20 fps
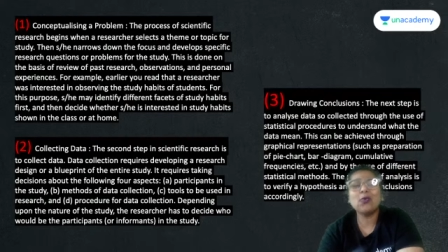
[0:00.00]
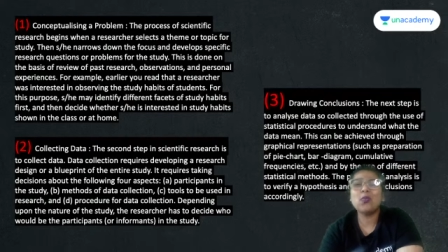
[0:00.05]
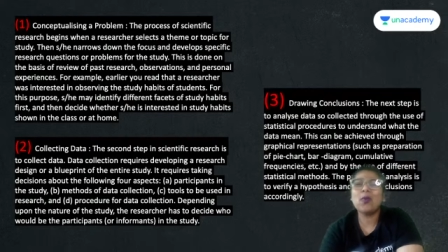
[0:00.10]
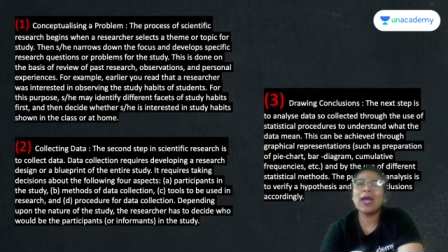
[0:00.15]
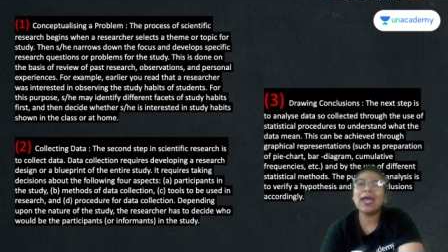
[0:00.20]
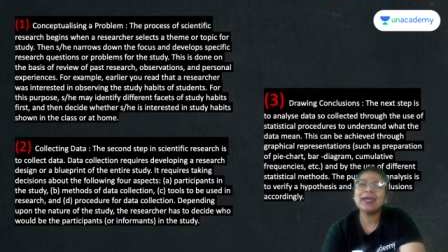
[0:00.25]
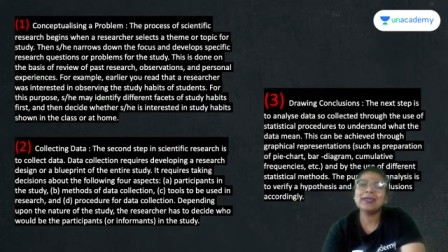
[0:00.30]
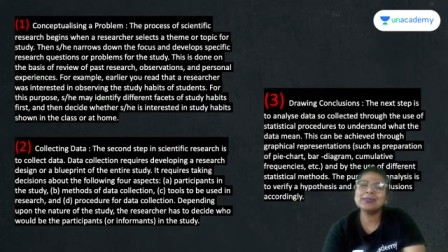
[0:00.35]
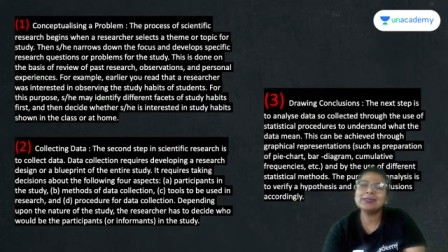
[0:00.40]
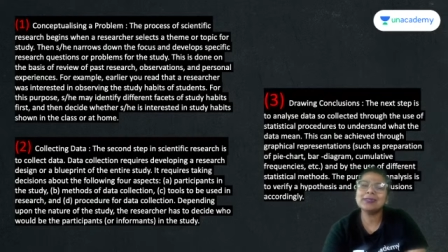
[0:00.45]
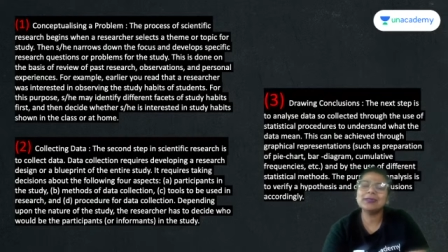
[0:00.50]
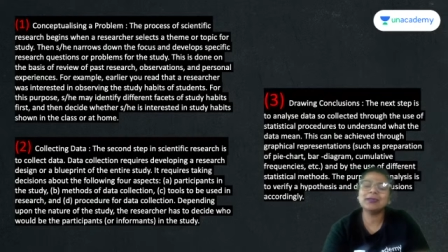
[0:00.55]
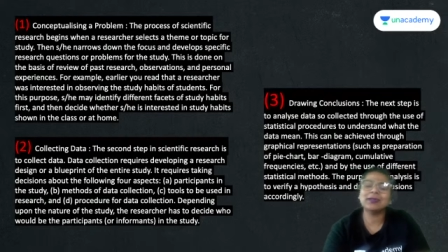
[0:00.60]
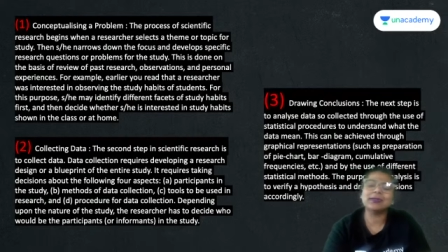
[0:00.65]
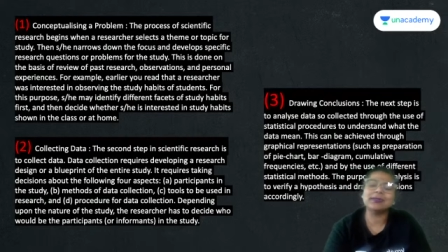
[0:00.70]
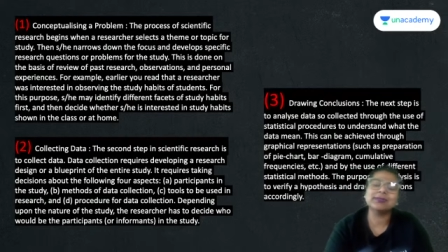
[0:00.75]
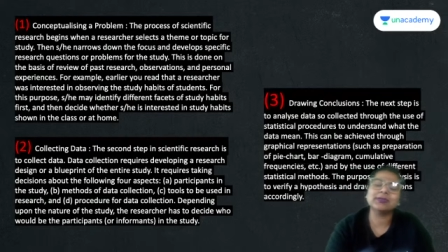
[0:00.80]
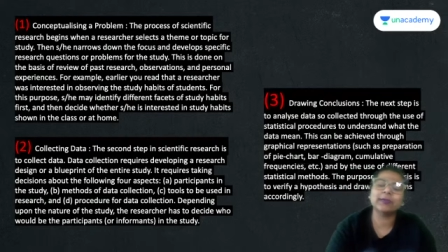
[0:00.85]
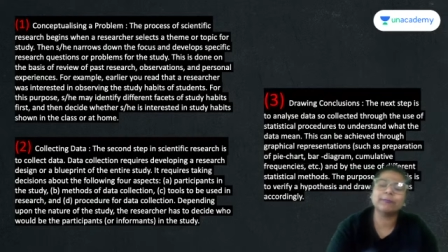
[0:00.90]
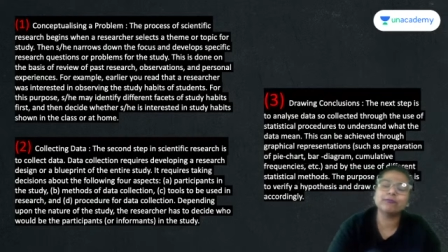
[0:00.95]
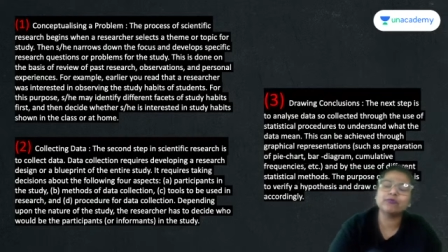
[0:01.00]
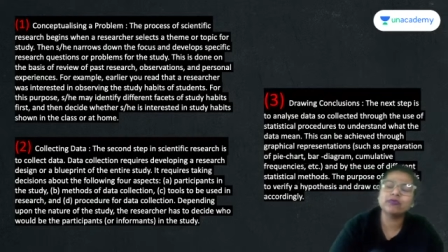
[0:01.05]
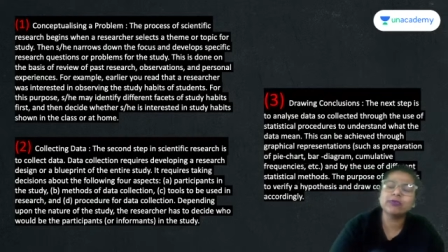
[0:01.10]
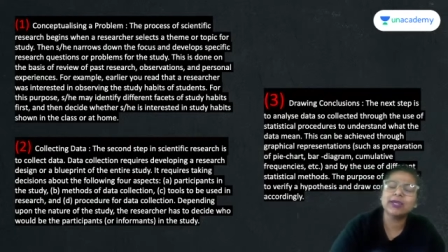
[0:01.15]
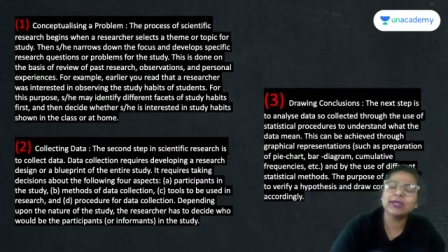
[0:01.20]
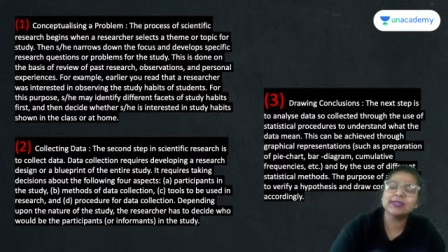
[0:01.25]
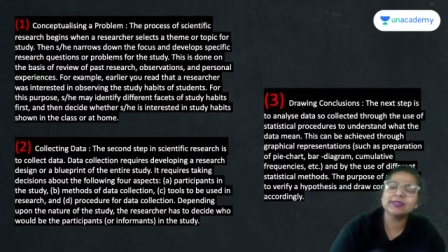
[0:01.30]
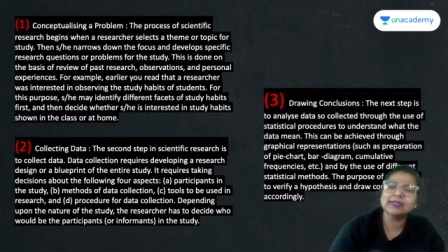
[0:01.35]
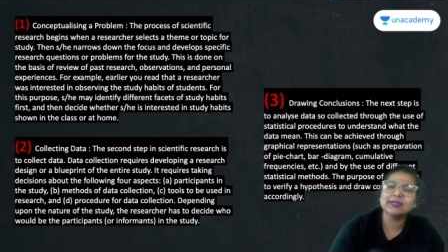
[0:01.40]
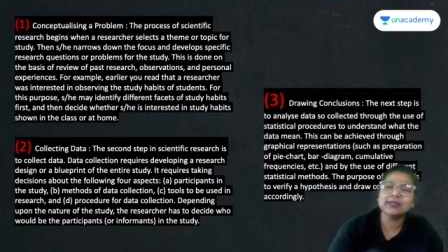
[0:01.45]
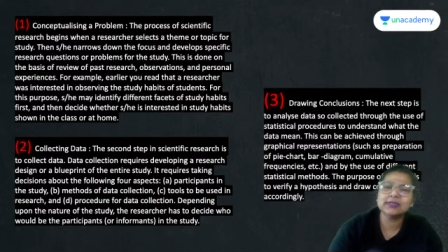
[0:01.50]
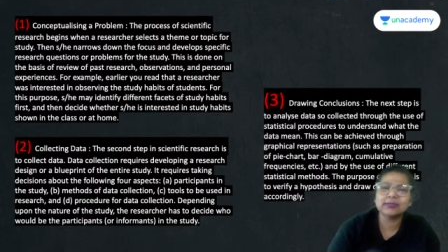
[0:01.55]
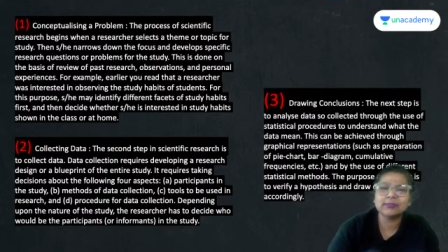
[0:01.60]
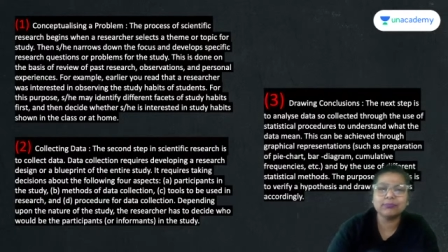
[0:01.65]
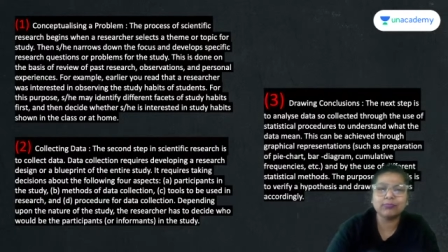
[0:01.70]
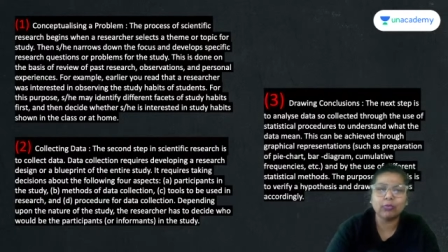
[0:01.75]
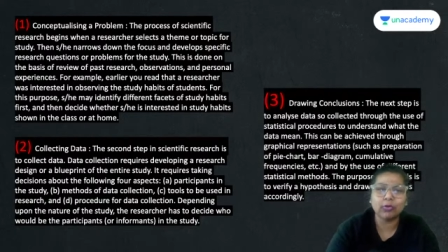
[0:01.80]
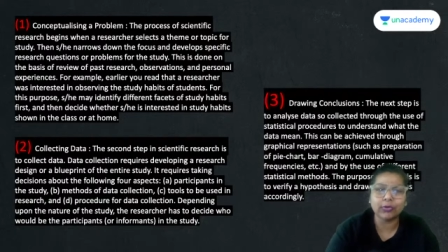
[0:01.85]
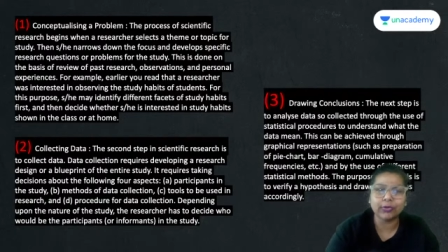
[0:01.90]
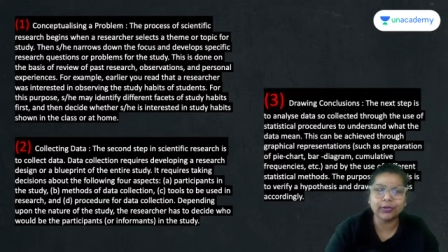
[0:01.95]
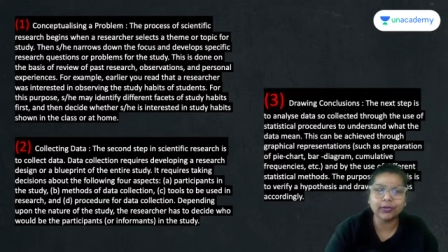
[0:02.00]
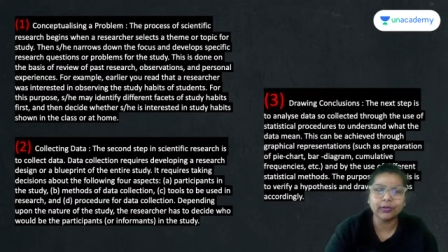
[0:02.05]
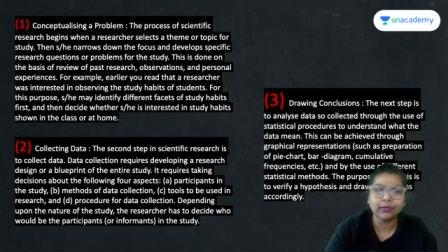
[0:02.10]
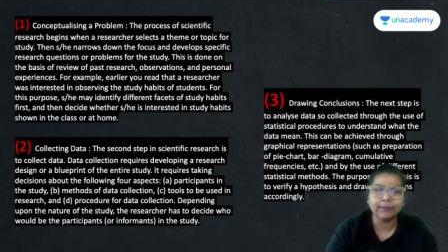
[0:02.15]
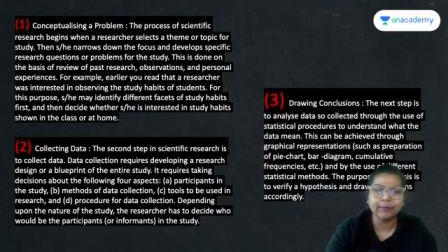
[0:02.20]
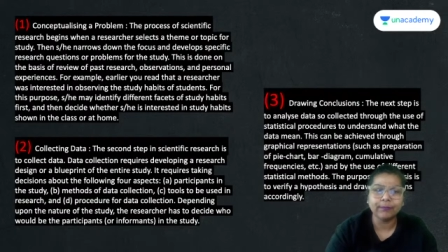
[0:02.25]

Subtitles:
why is it conceptualizing is important?